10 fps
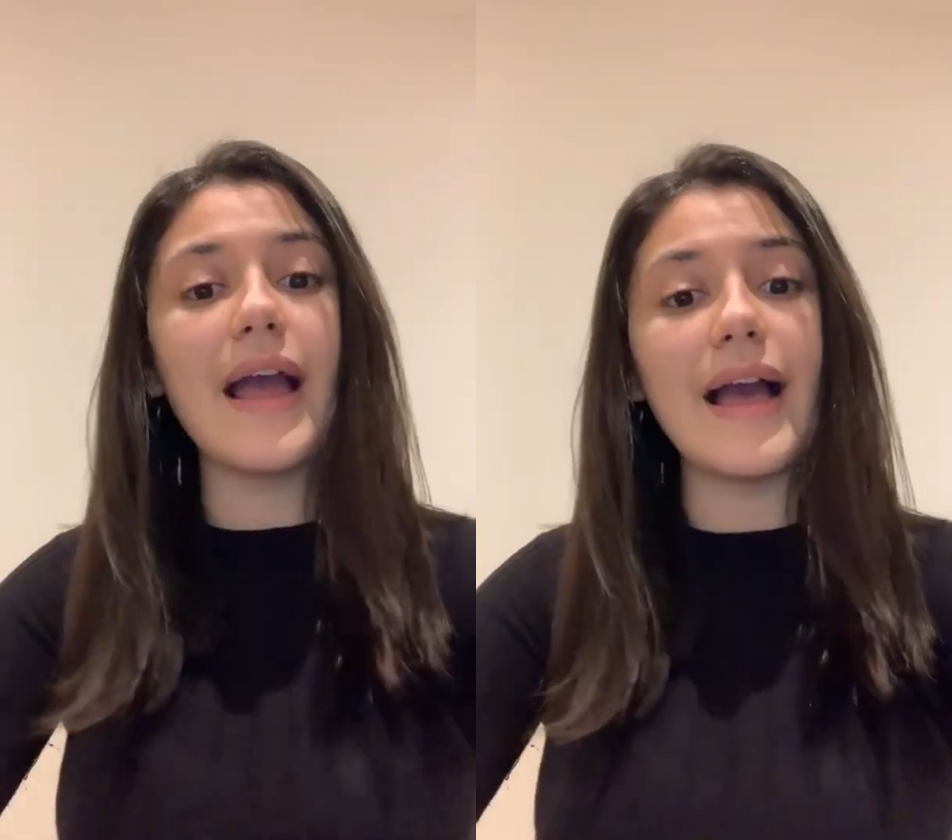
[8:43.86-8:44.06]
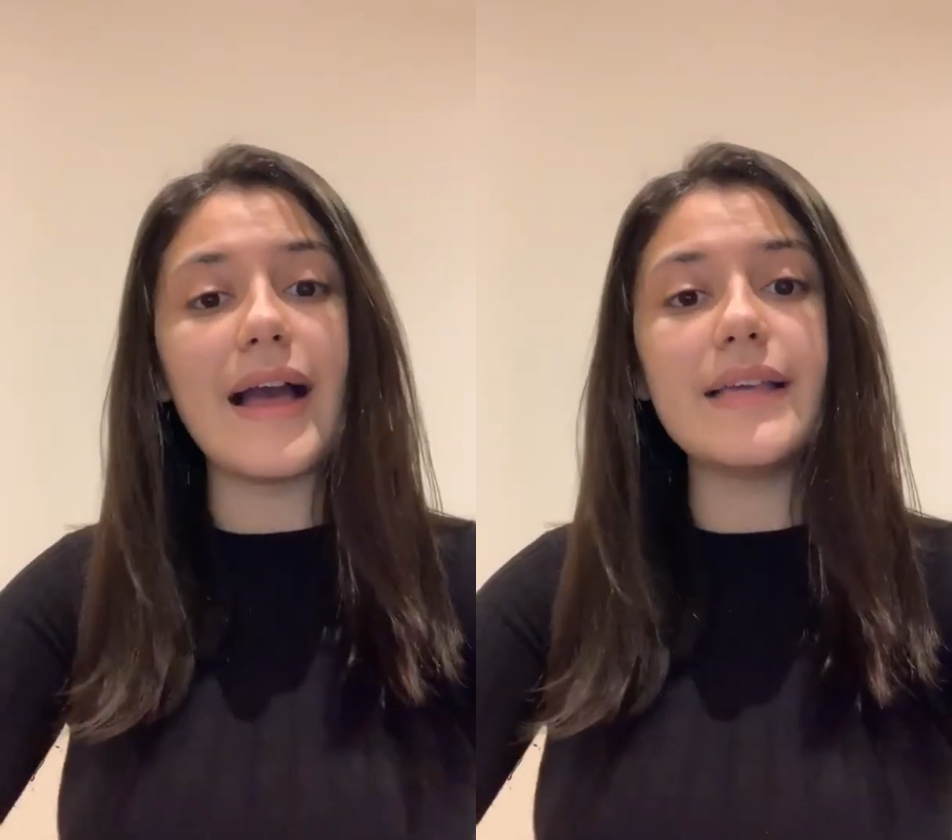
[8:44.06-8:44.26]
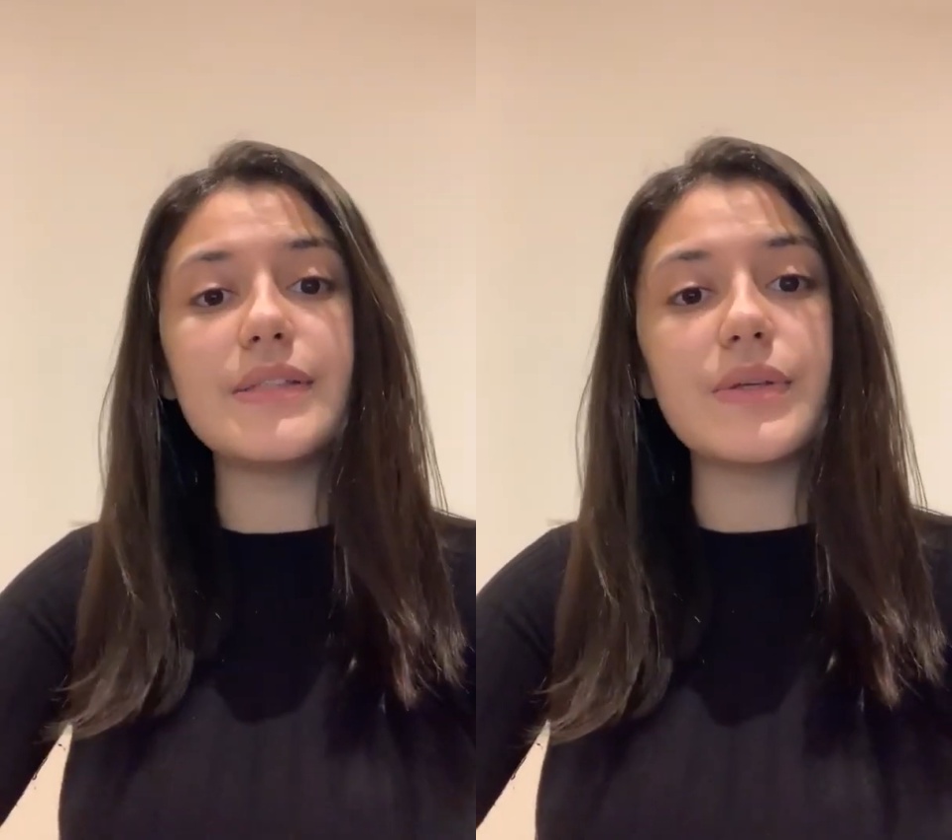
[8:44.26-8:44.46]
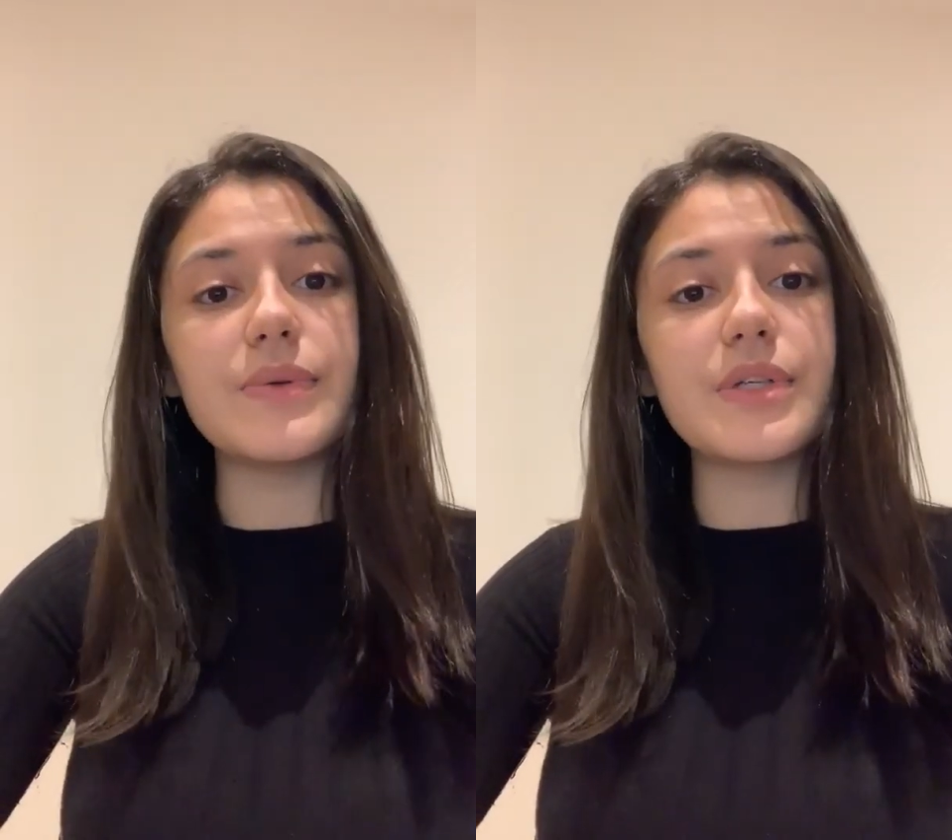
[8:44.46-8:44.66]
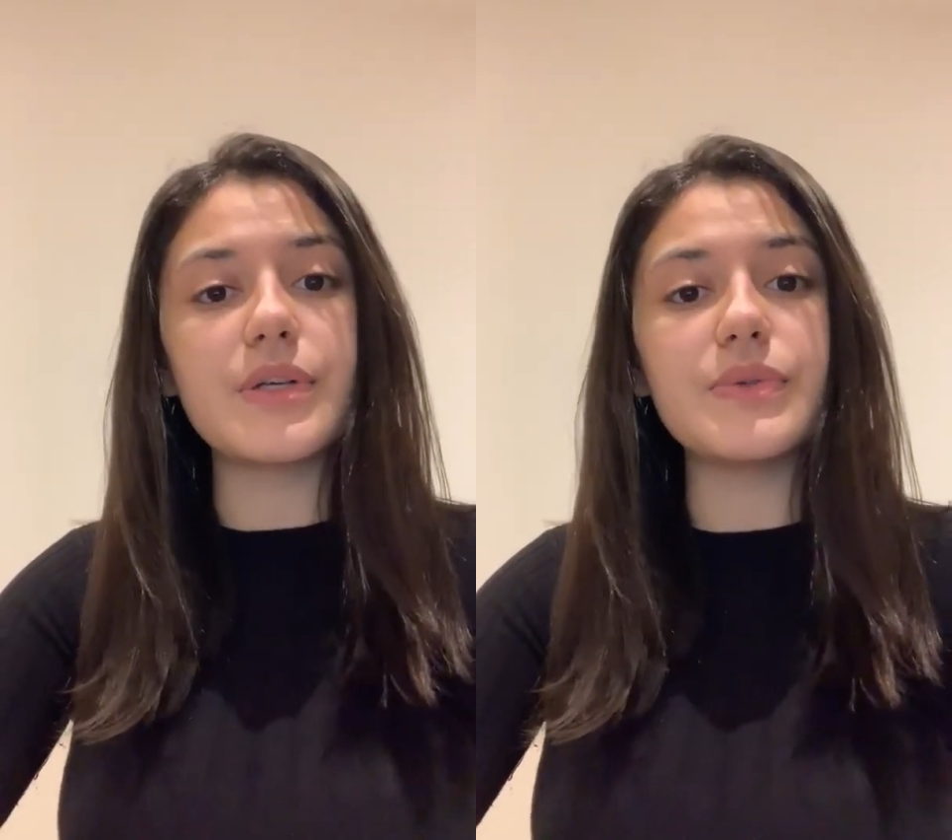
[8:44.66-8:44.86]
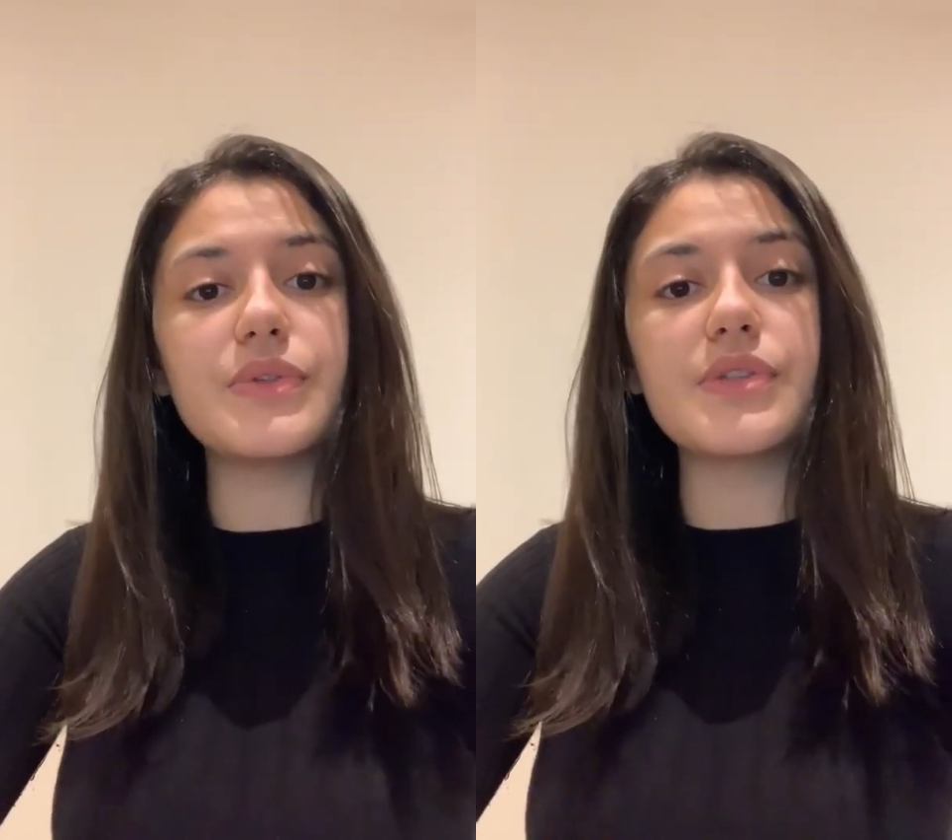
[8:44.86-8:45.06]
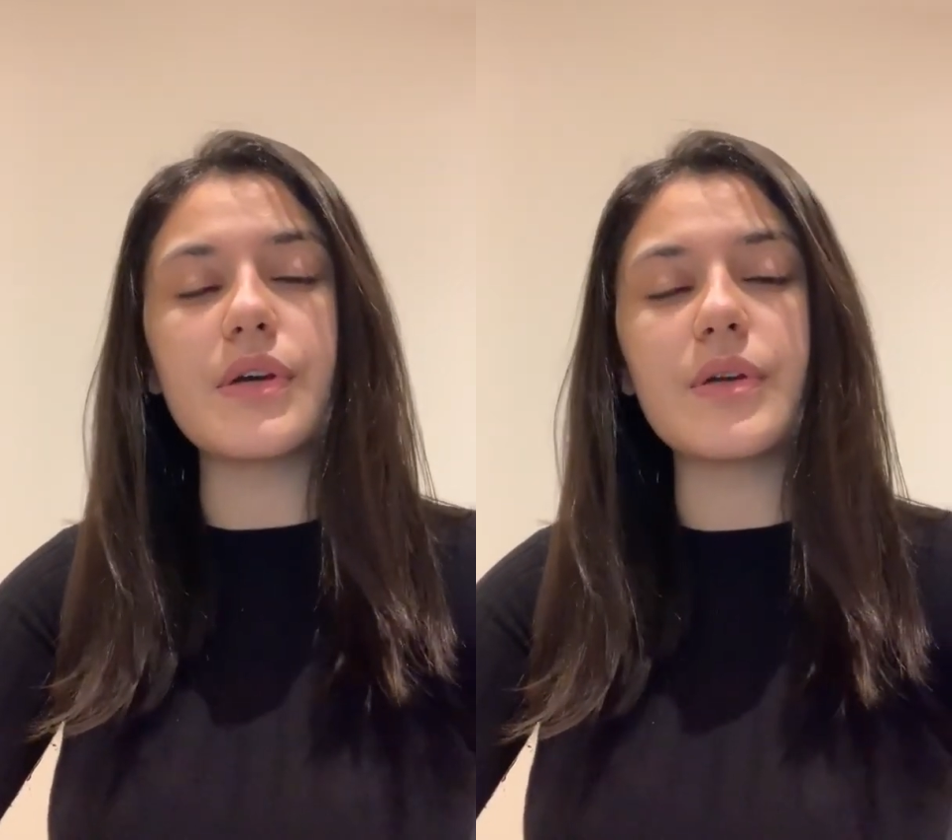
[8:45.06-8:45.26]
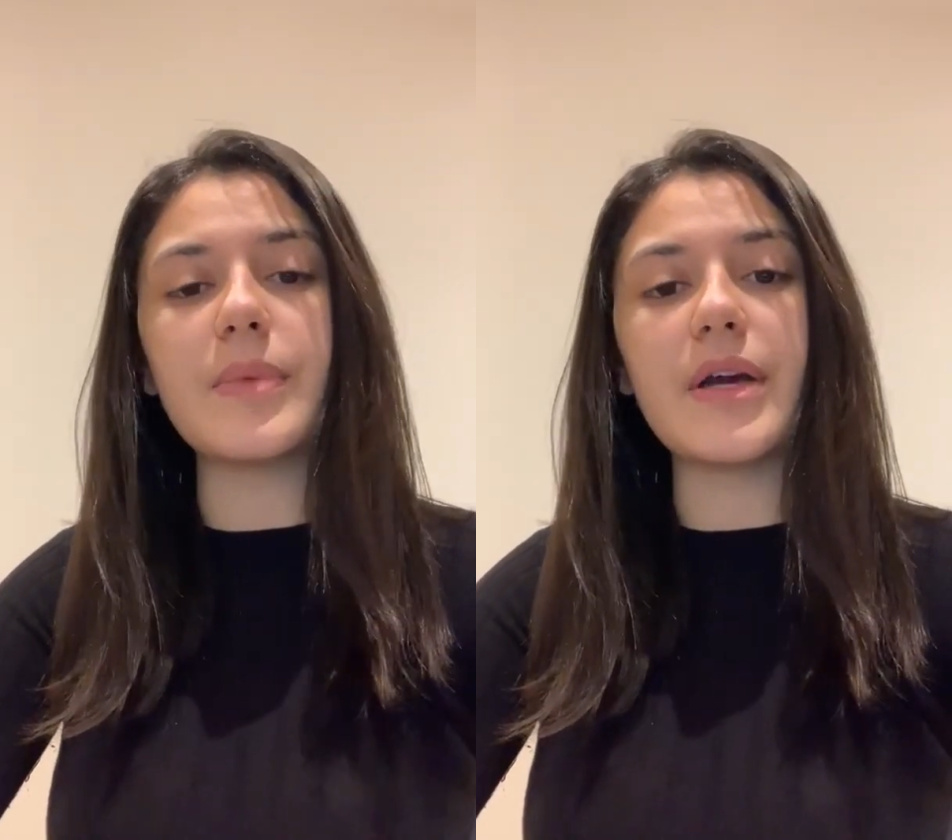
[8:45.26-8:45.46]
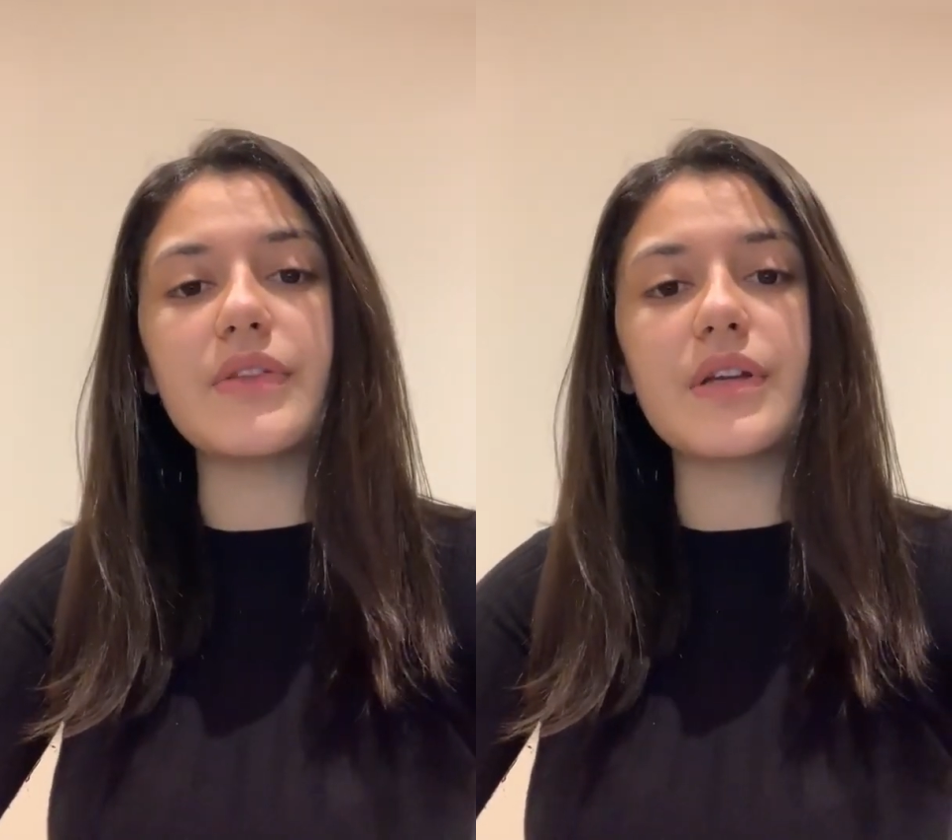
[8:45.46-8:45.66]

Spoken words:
Hi, so we're going to talk about